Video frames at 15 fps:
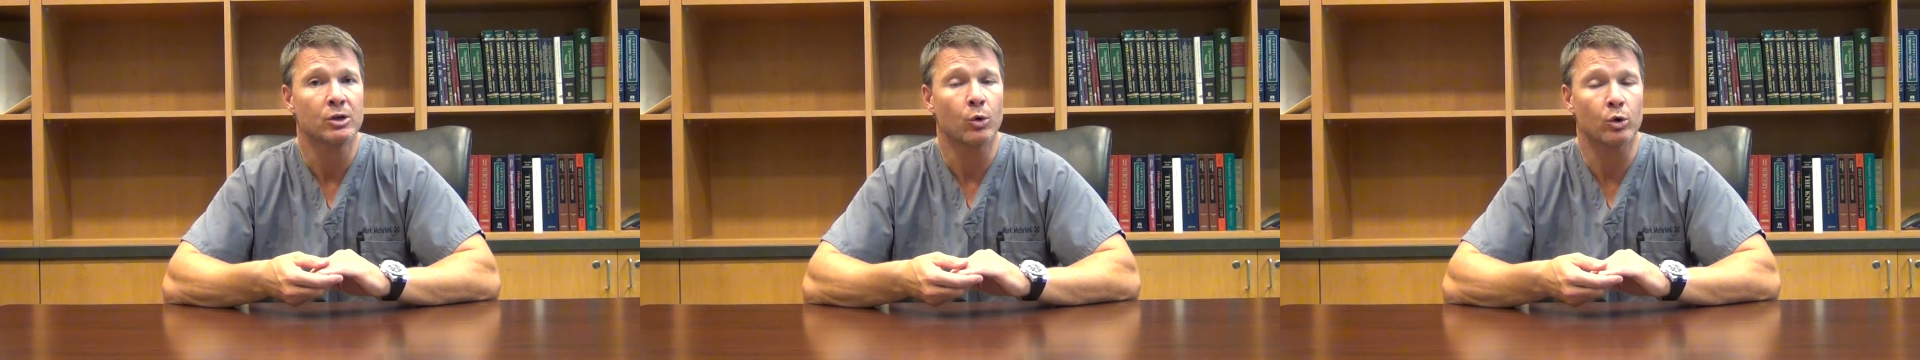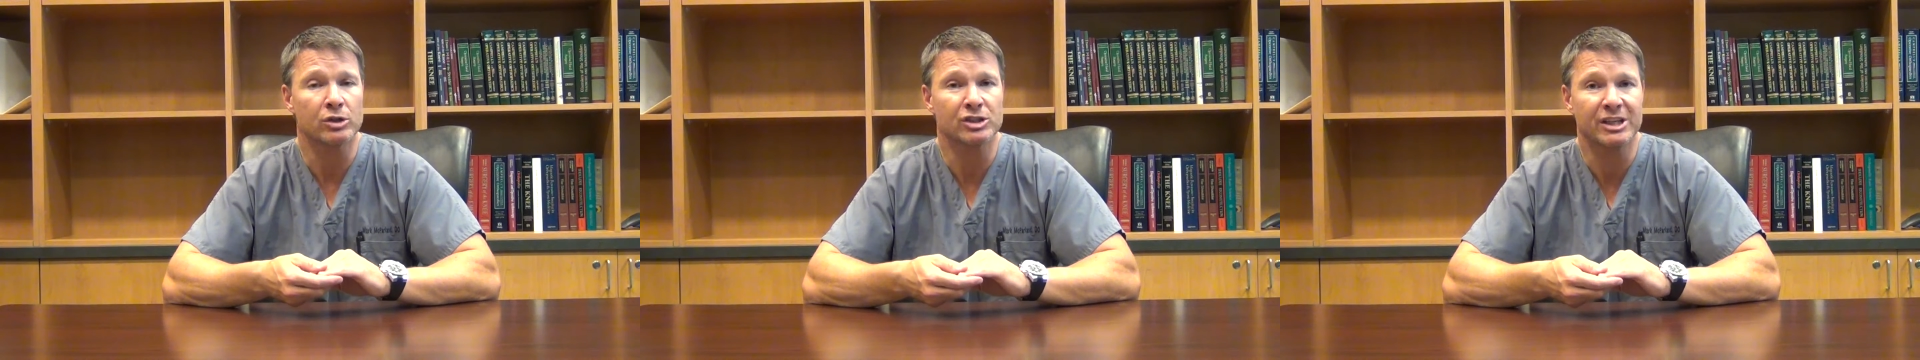
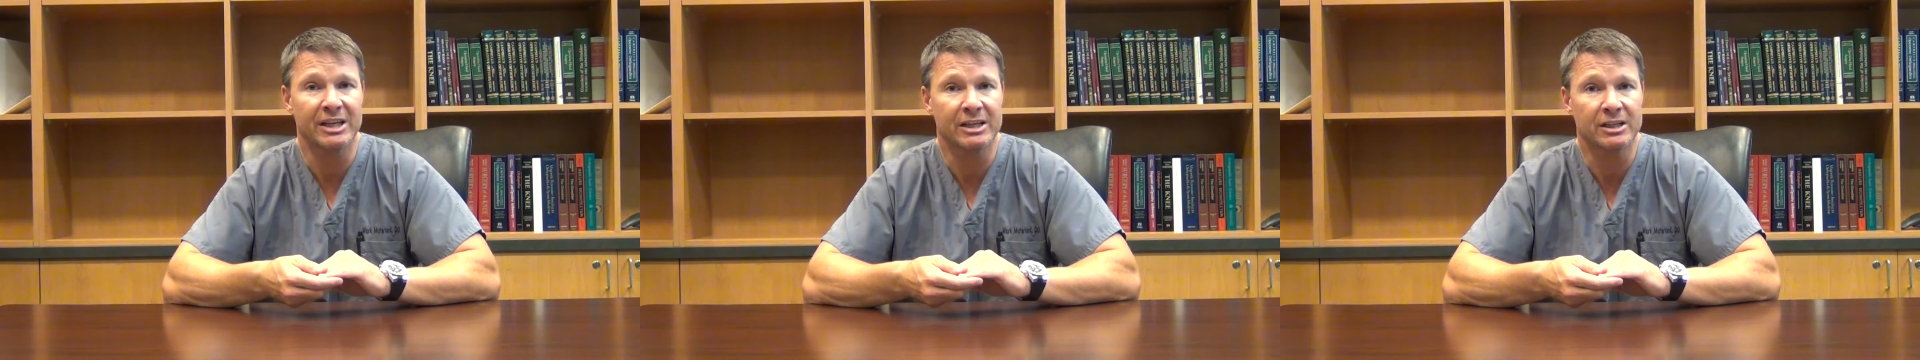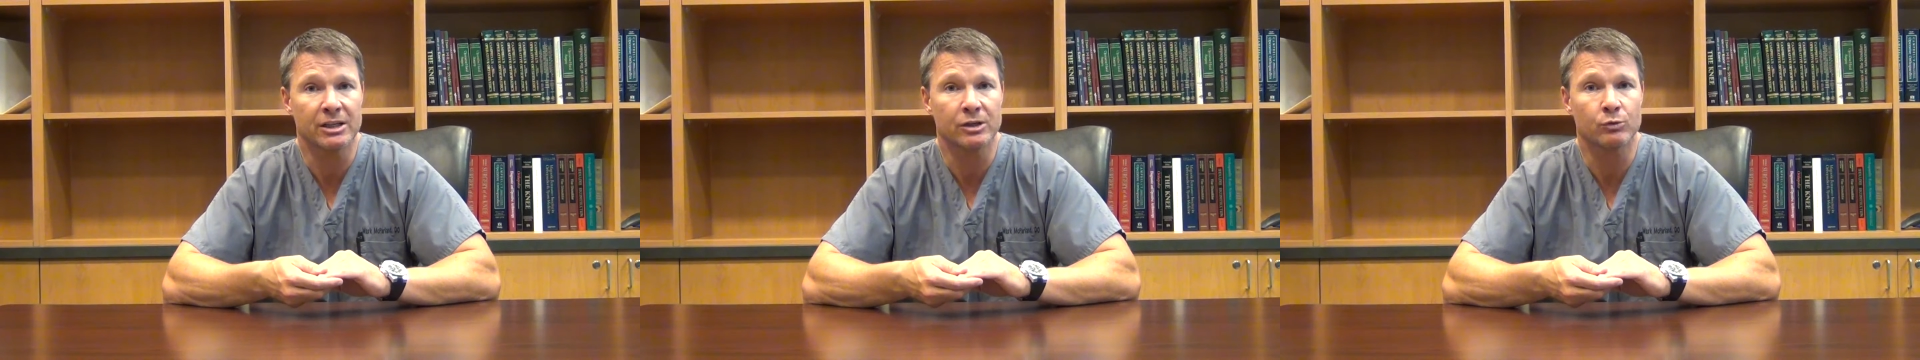or
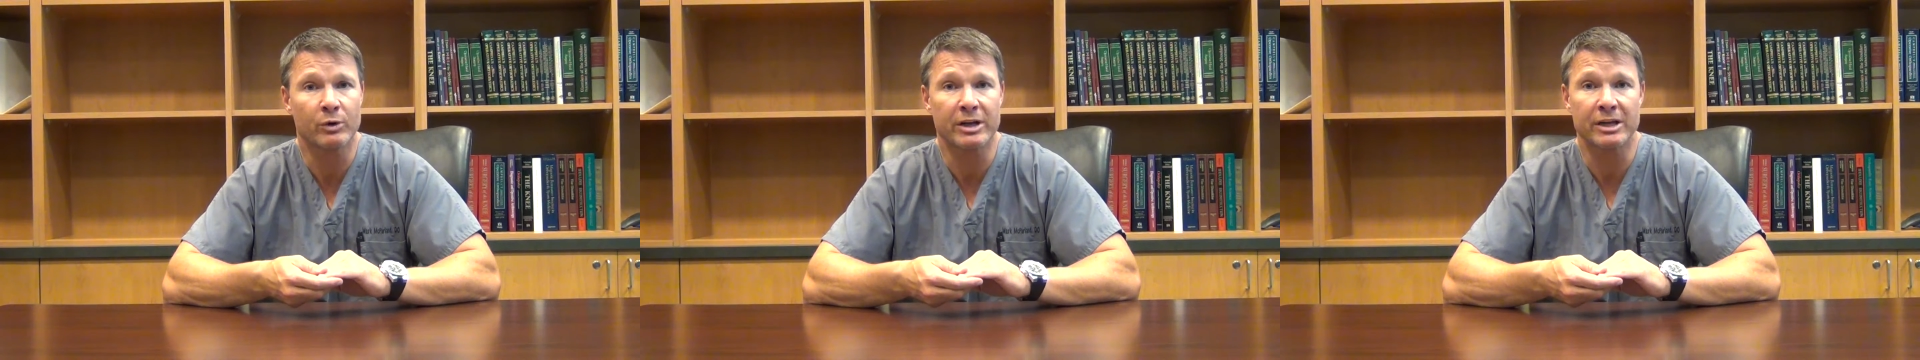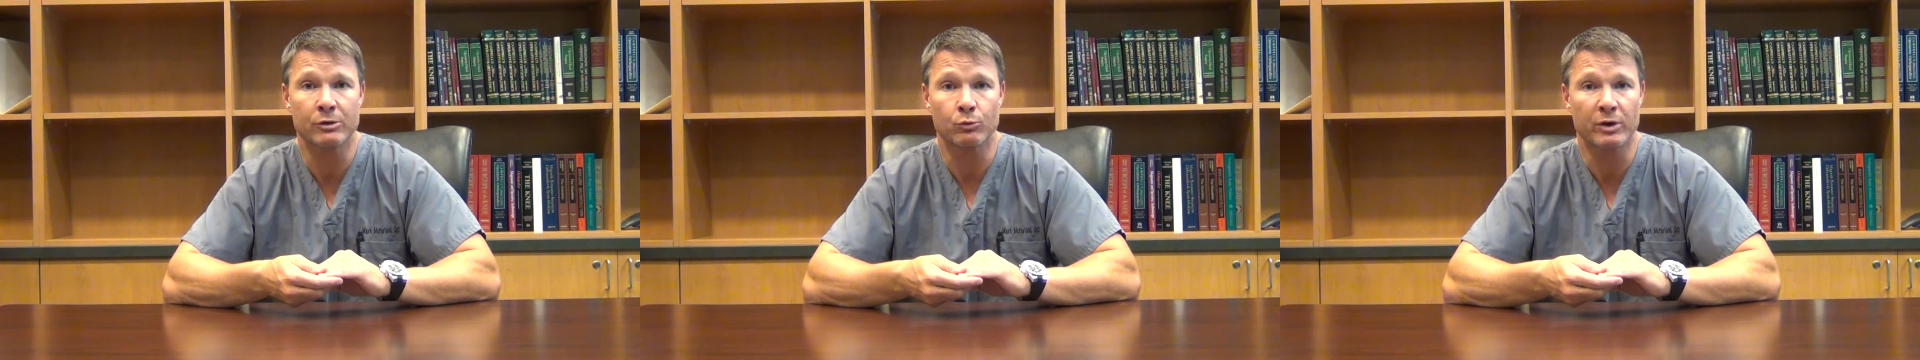tendon
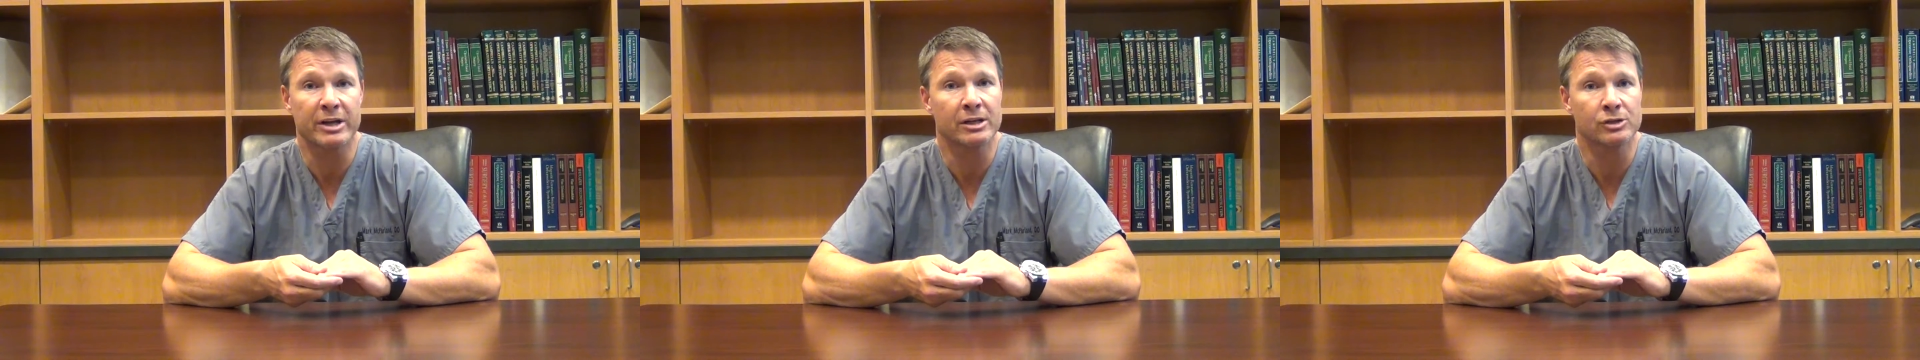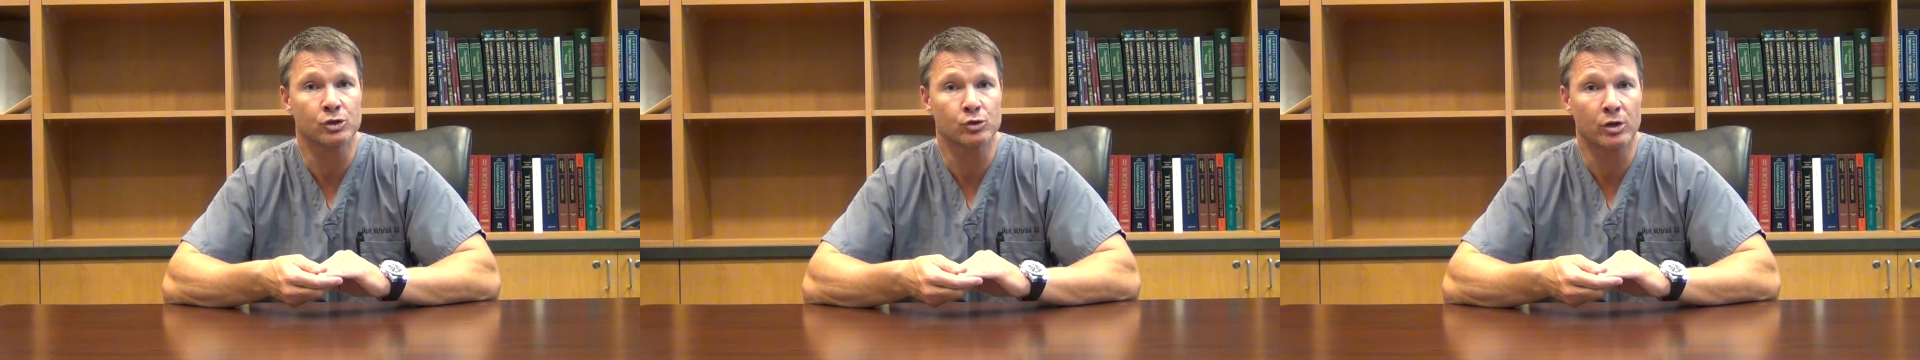re
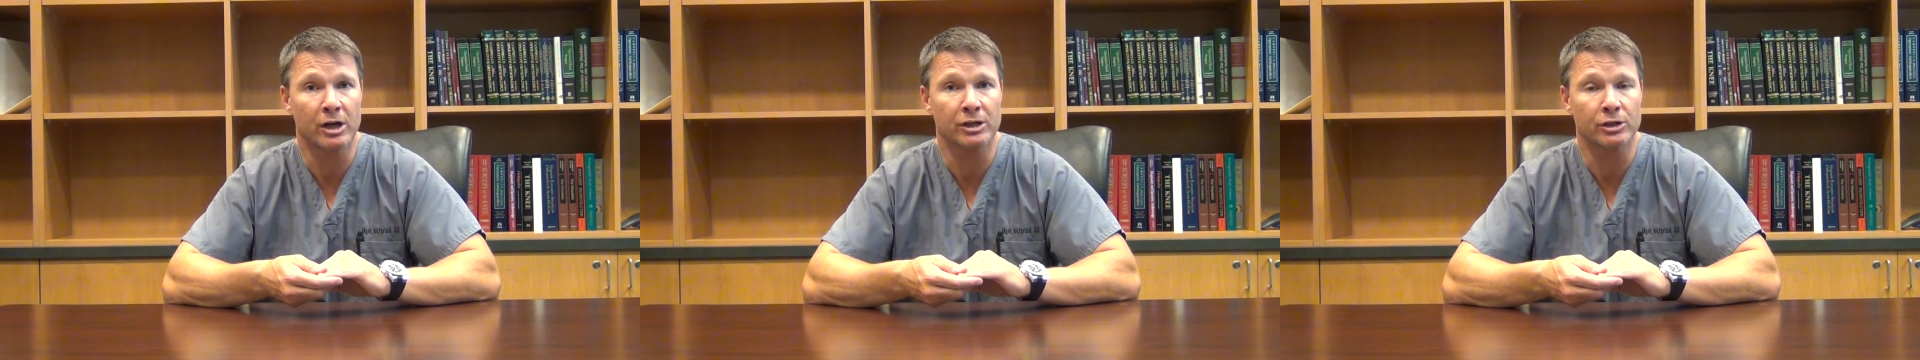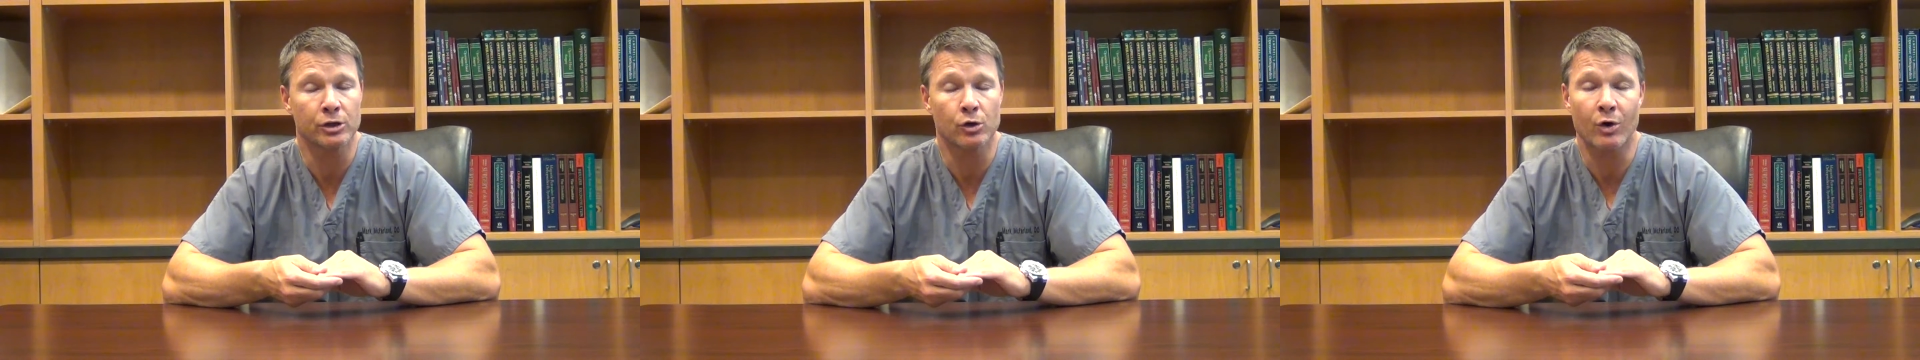reconstructed